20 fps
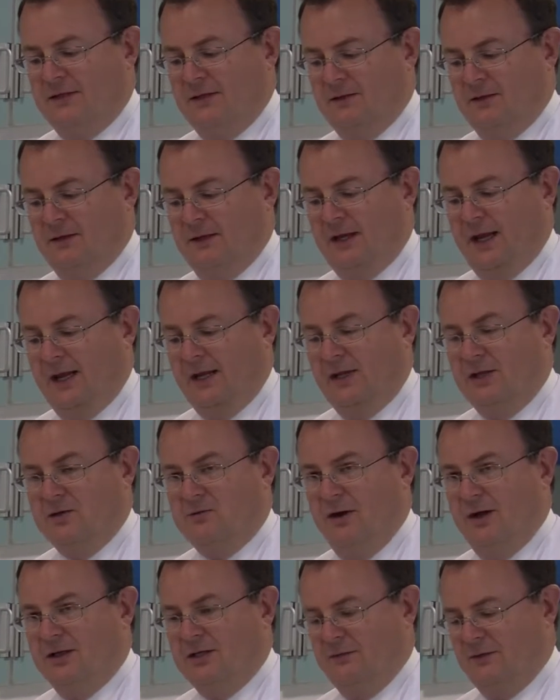it, again,
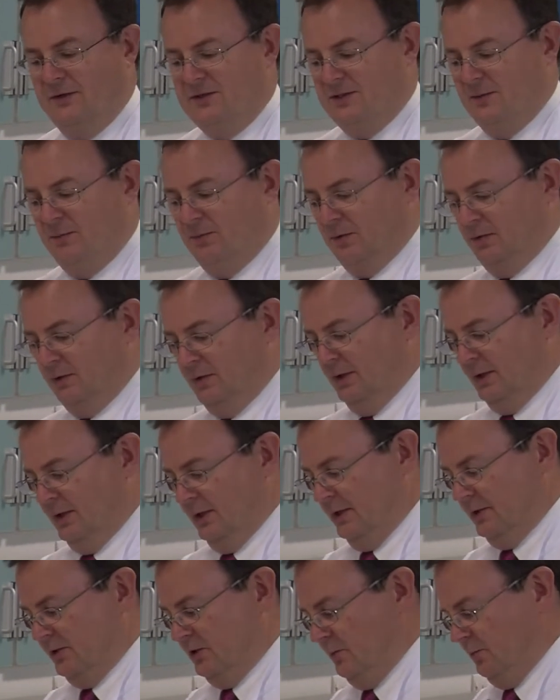it's relatively simple.
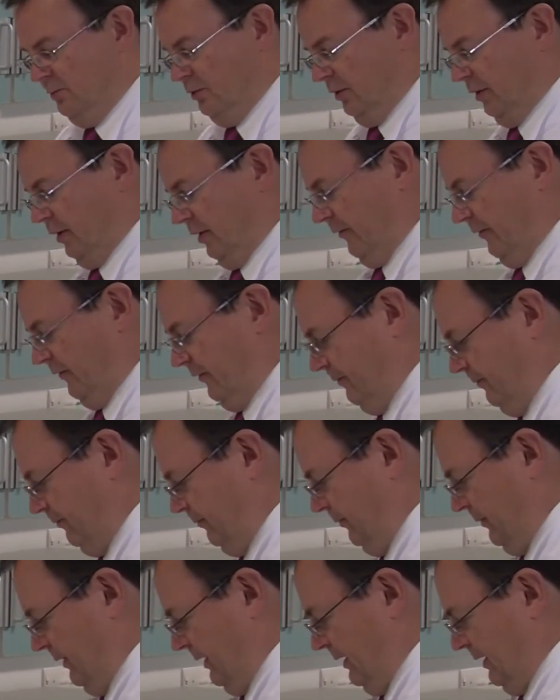You pull off
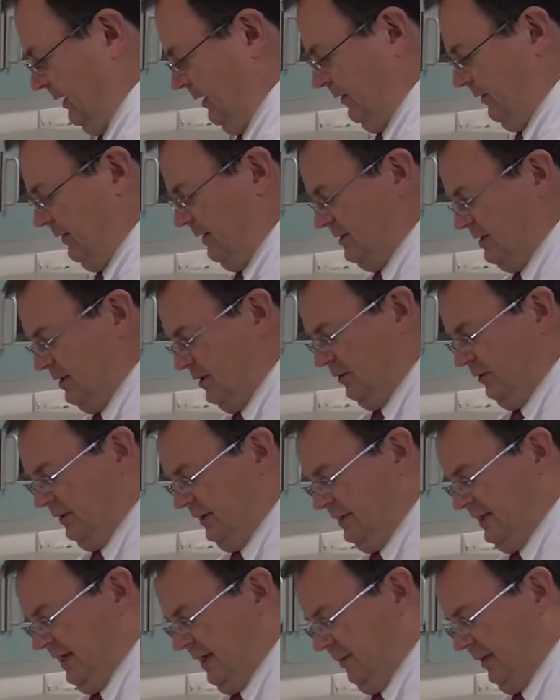the
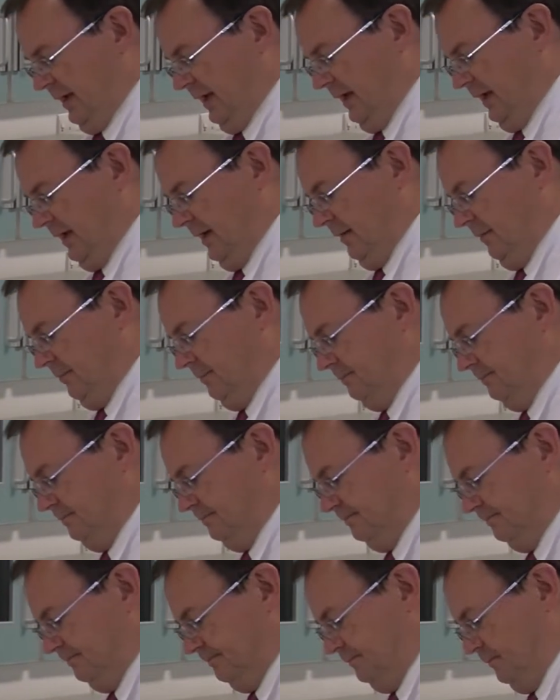security tab here,
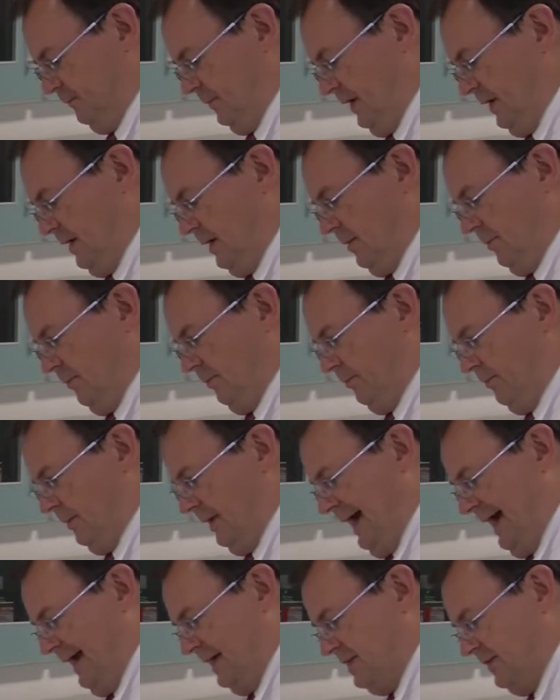
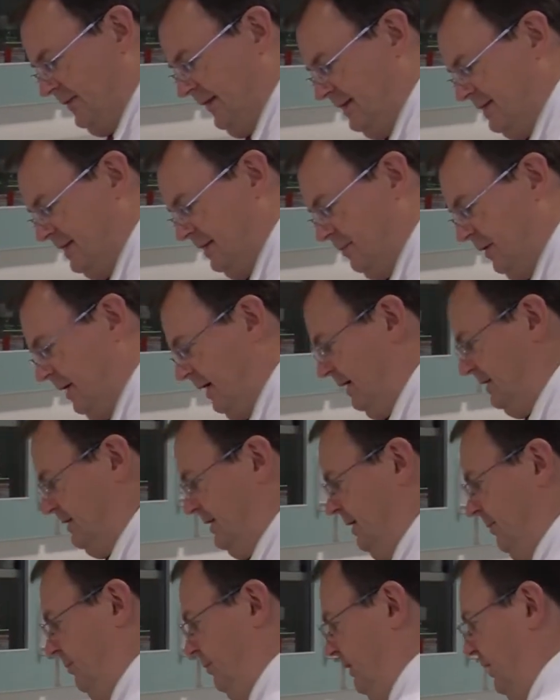activate it by
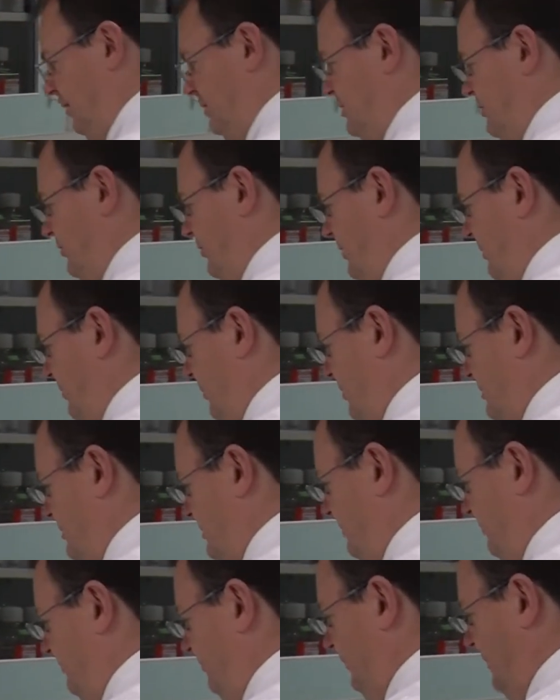hitting a plunger at the
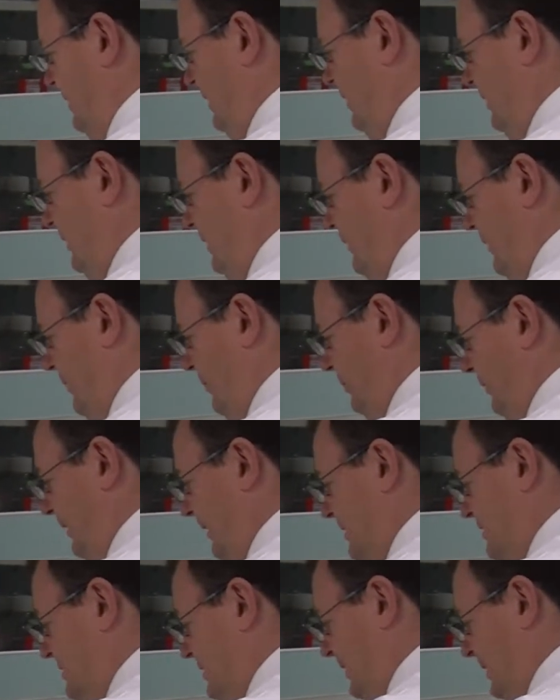bottom, then
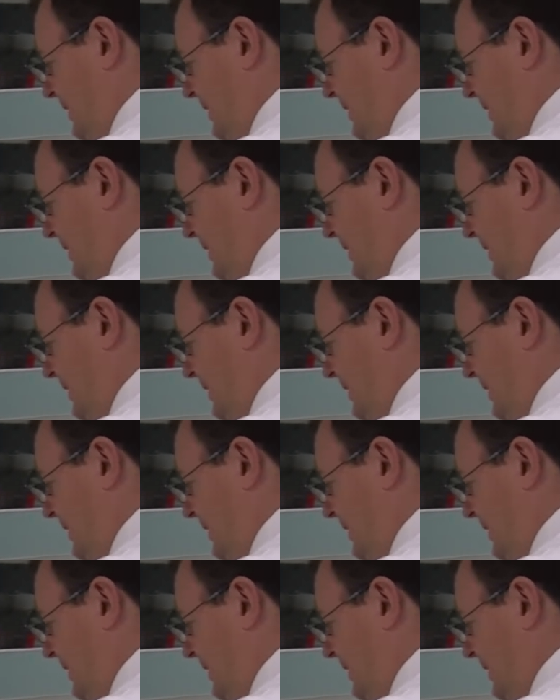place it